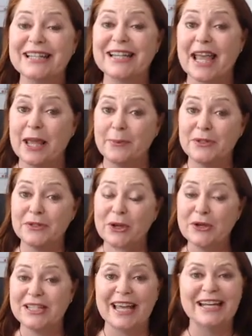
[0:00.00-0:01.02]
is
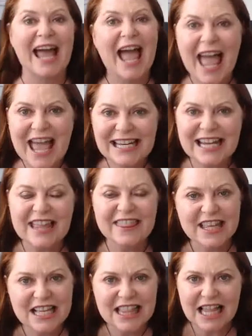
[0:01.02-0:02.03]
episode 10 and
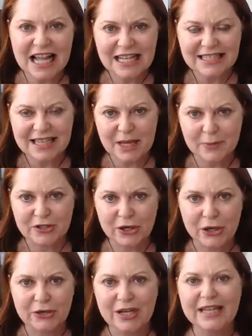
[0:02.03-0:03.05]
the last
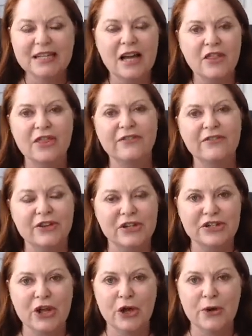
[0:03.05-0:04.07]
episode in the
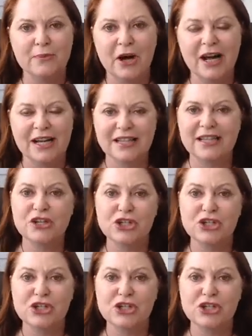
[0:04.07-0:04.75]
First Home Buyers